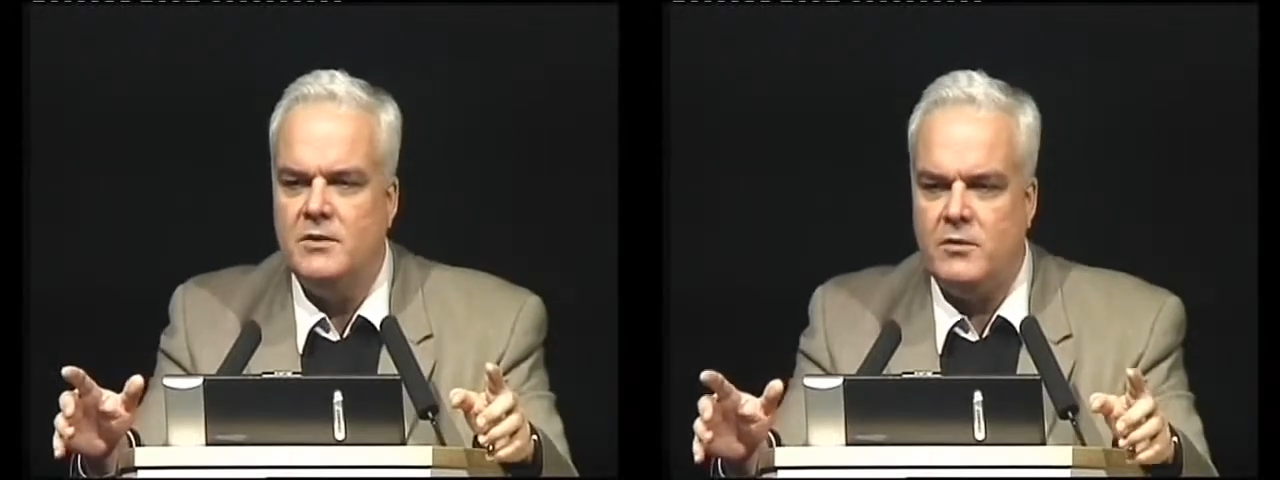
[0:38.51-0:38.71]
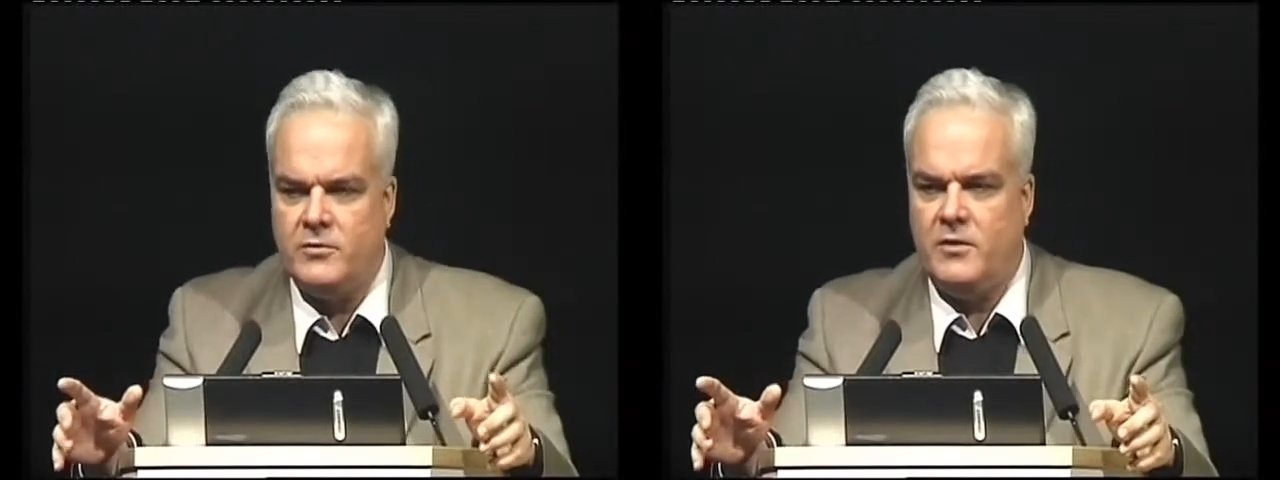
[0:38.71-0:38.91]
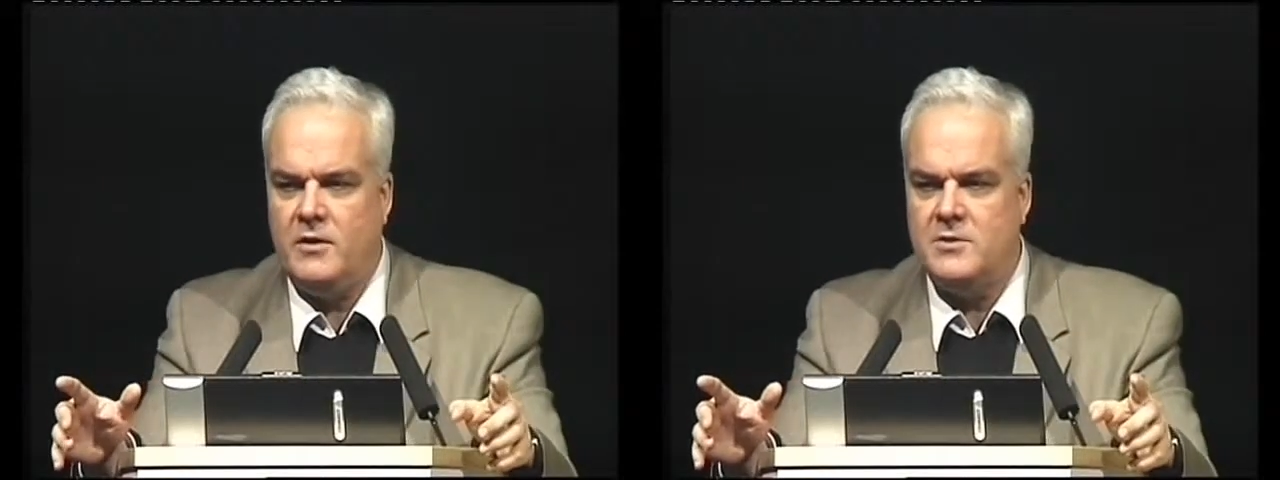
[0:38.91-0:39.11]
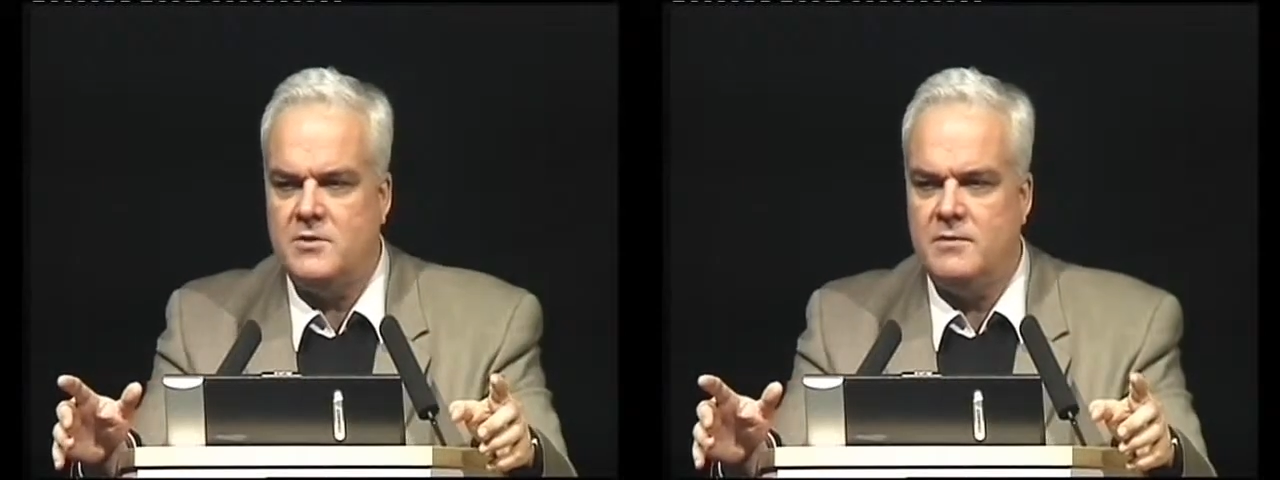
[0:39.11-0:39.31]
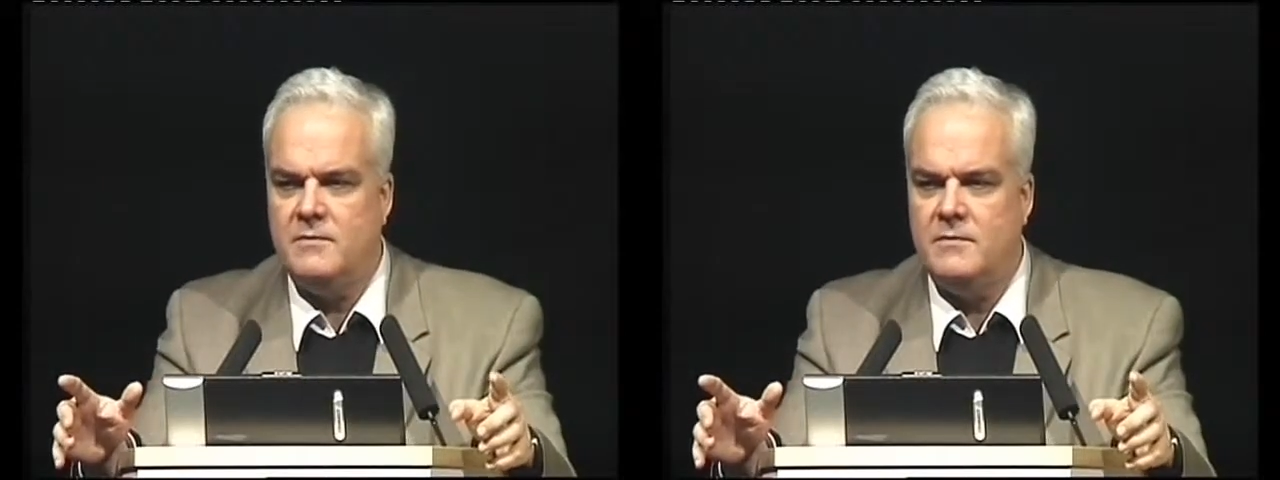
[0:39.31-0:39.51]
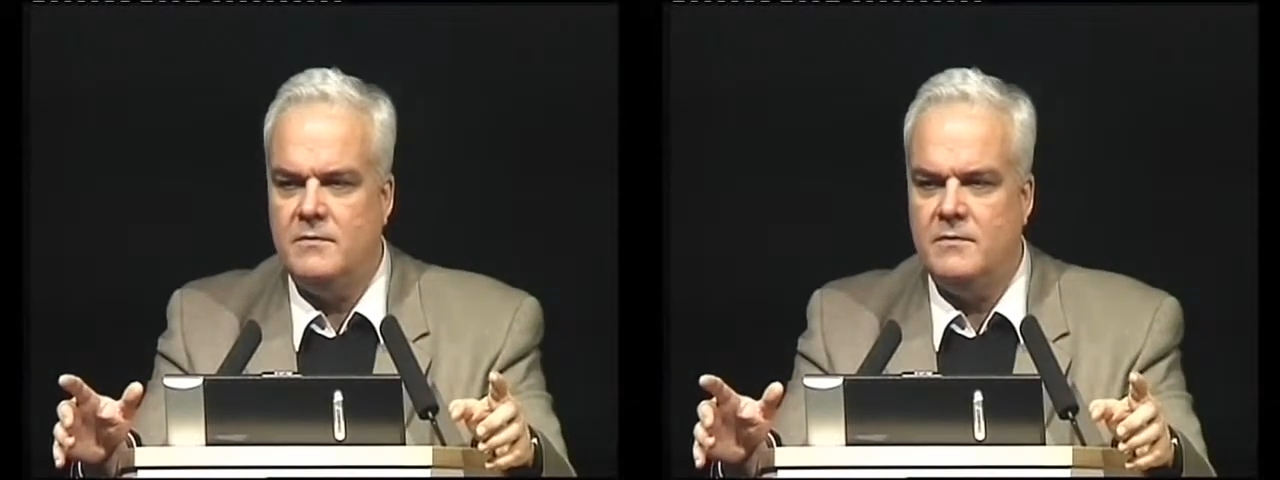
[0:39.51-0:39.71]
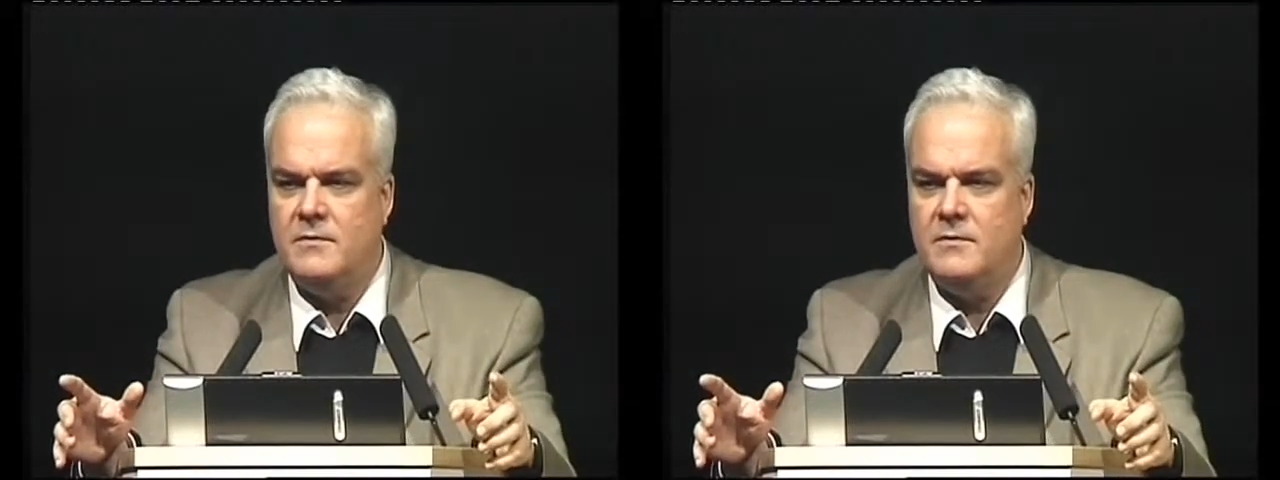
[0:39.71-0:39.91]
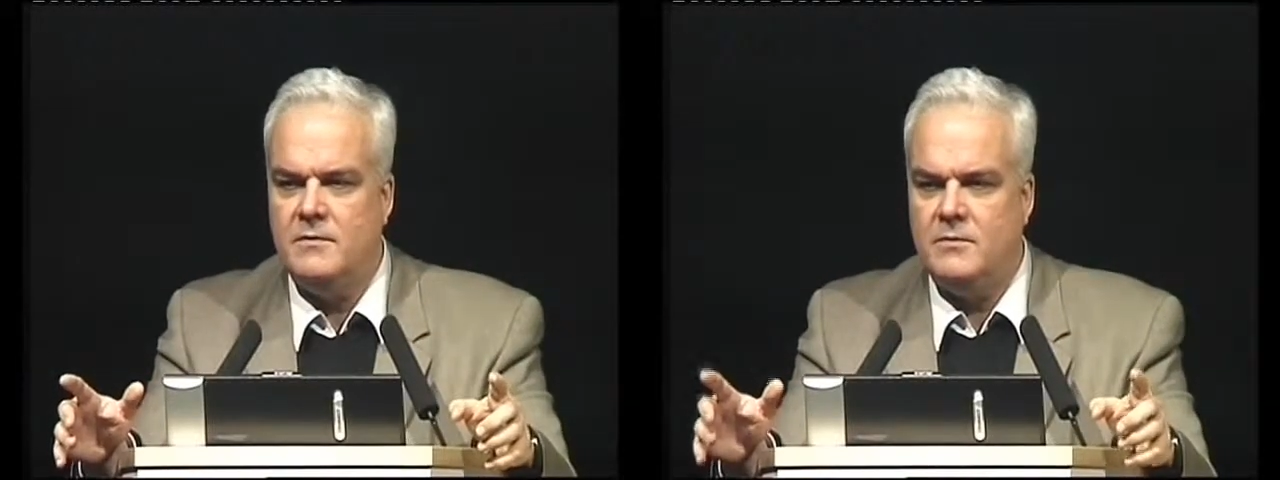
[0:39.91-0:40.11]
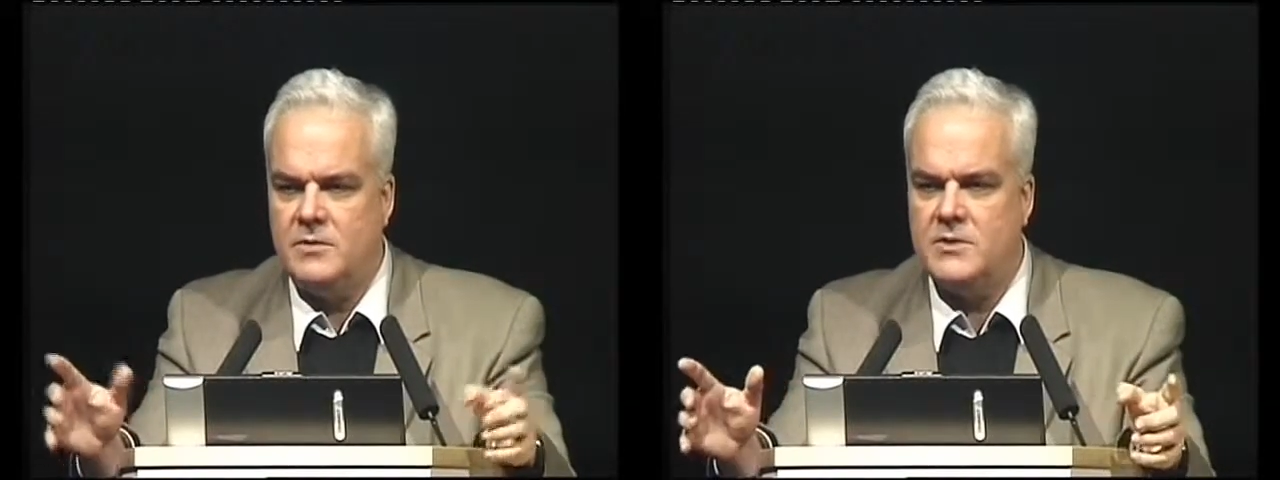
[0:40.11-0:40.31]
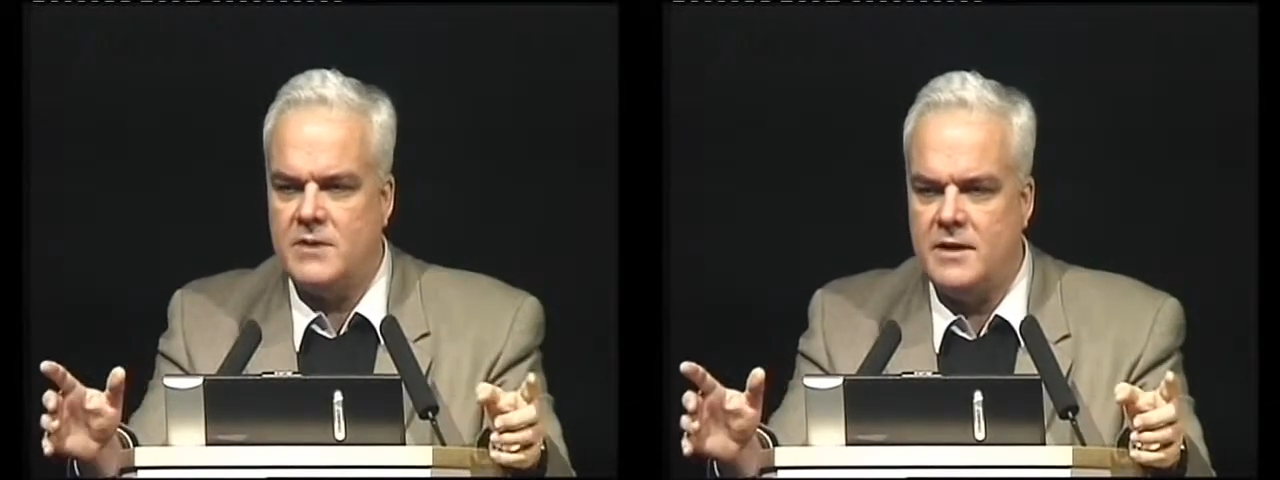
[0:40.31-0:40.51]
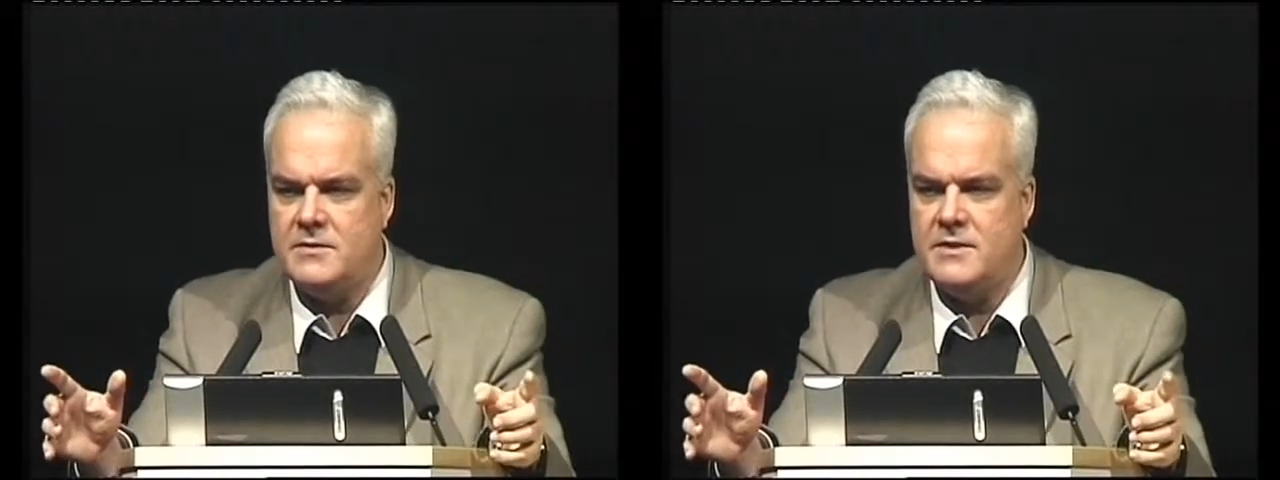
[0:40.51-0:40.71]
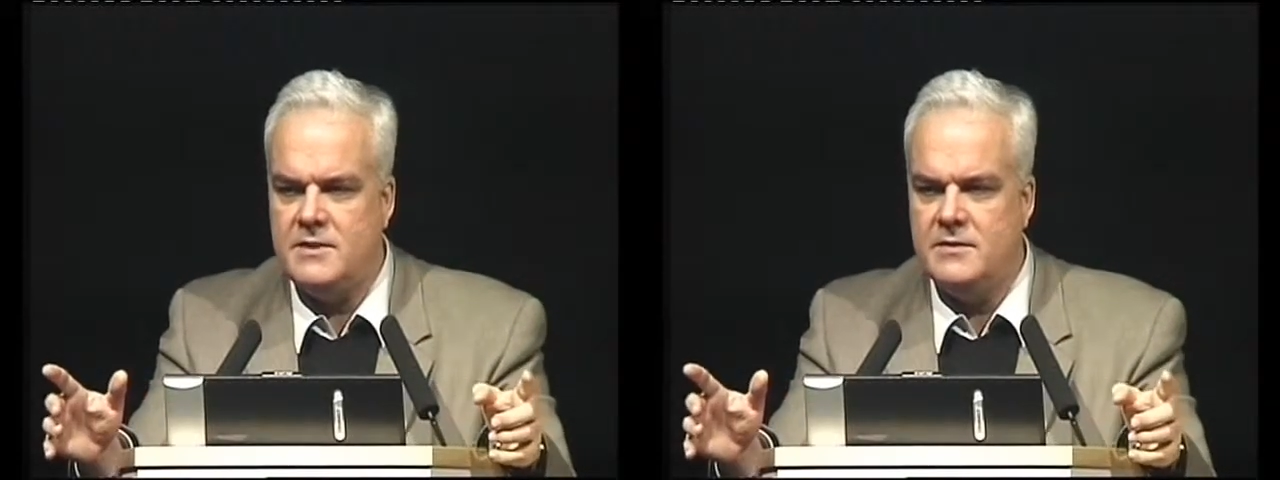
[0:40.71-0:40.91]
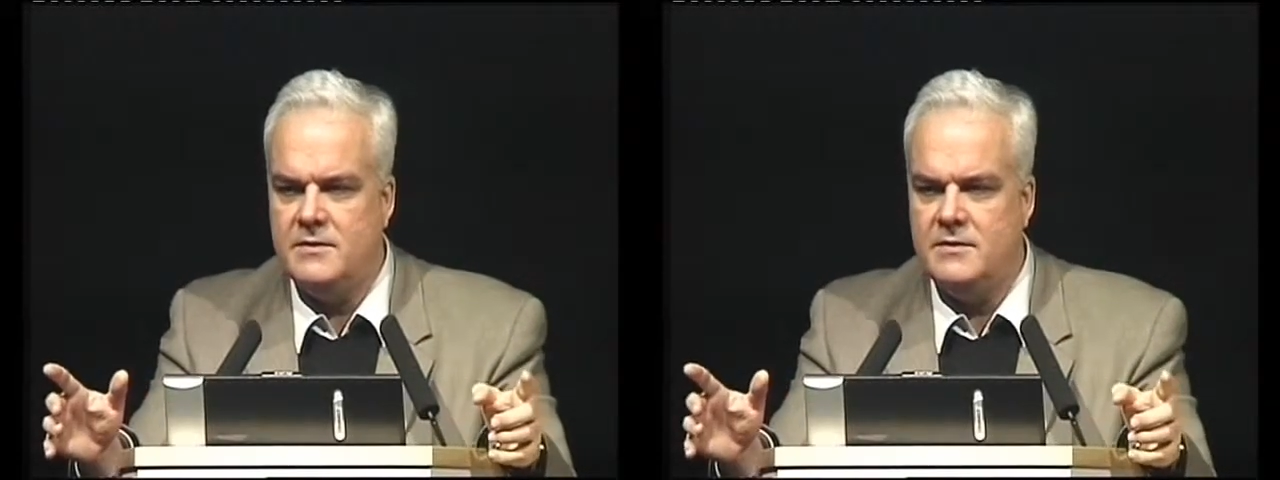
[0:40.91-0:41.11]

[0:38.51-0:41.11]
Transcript: of collagen, which is lysine.